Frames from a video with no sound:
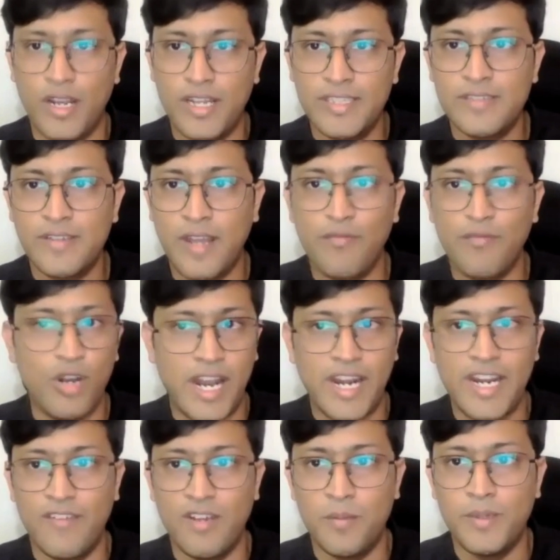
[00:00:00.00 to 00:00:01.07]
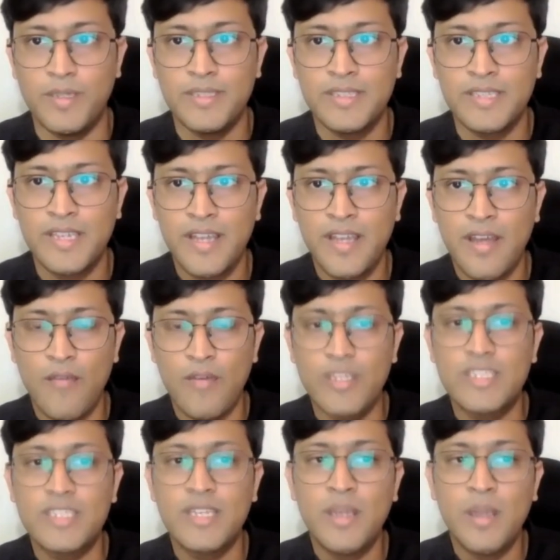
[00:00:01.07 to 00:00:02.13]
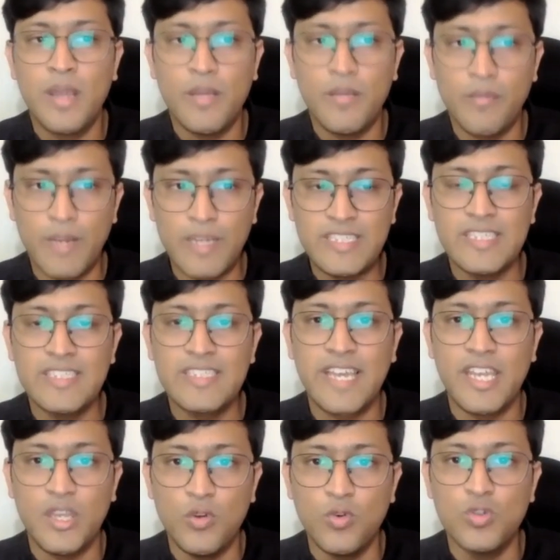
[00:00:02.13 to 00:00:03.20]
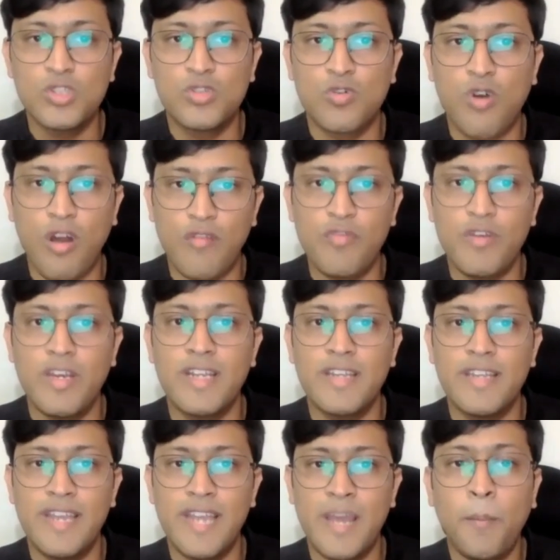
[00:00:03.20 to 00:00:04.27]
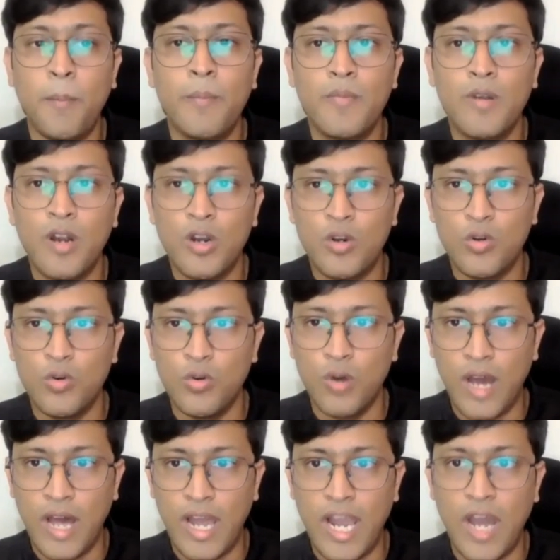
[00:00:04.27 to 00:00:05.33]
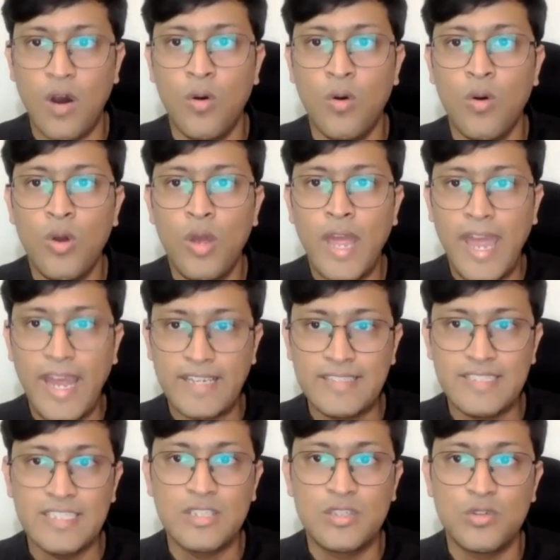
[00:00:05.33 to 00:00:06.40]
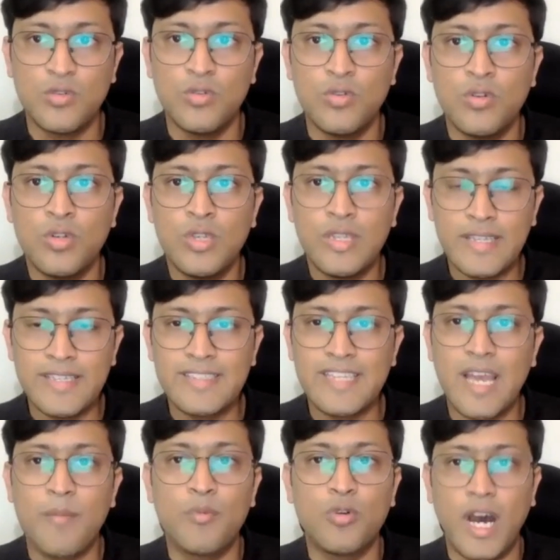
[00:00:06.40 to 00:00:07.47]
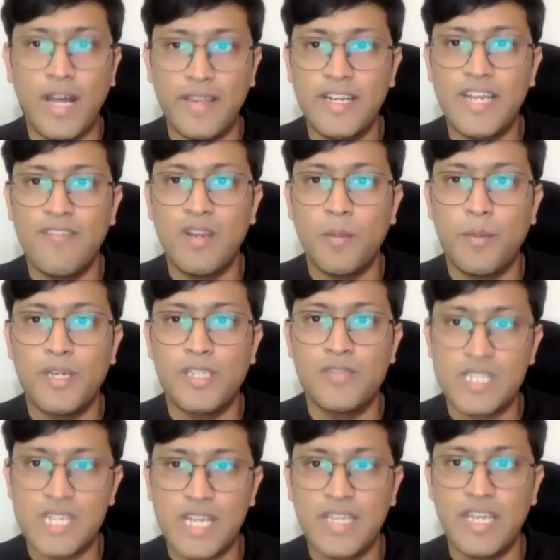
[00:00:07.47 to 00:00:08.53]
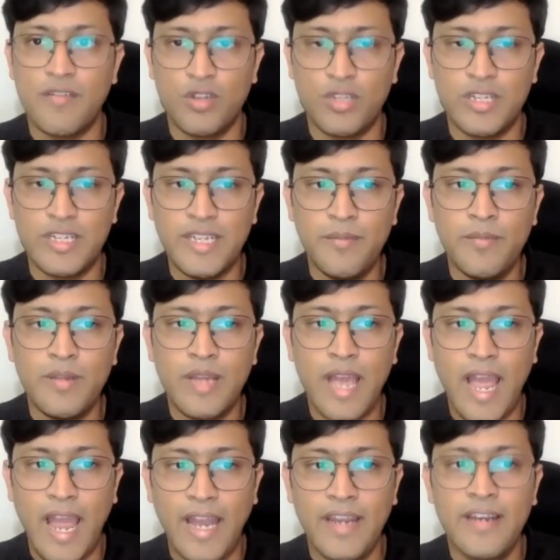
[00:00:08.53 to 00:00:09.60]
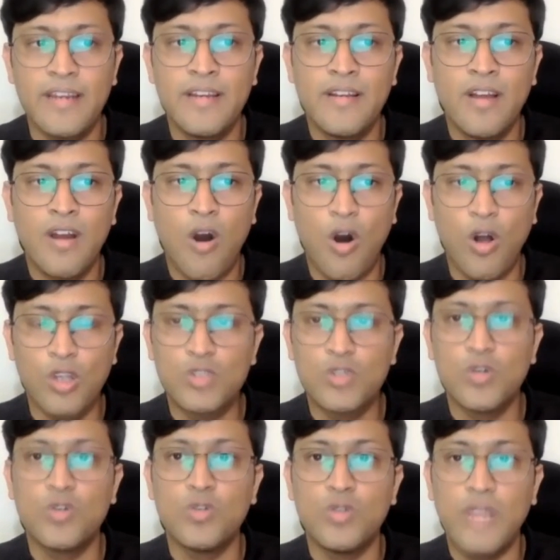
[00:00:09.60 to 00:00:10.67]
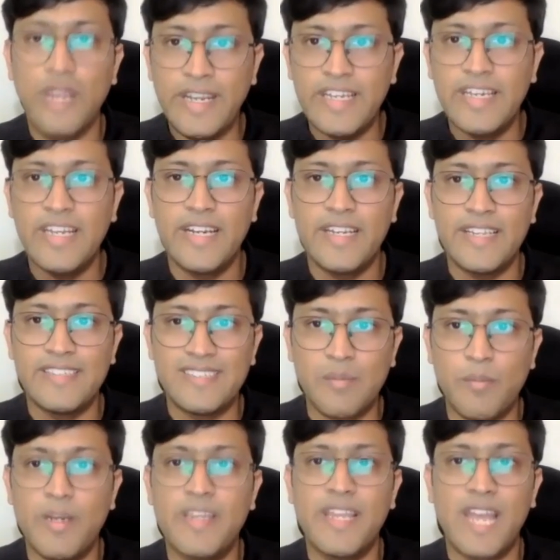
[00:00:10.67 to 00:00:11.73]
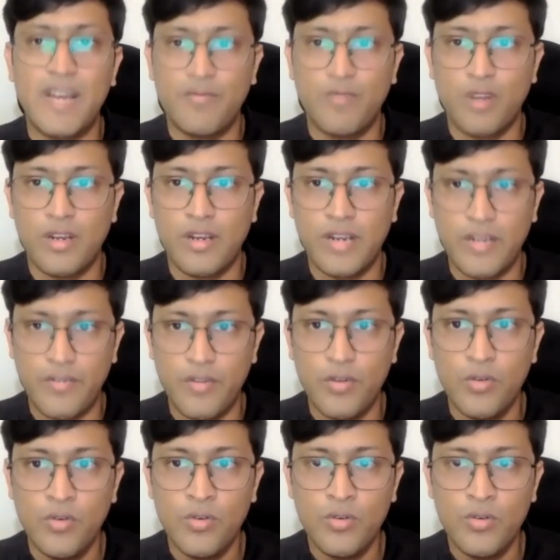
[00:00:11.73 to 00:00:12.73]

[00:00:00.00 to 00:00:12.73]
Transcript: us and for our developers, which merchants can use to configure their app to allow access to this app to other developers which are there for the team, and also to integrate and submit their app for review.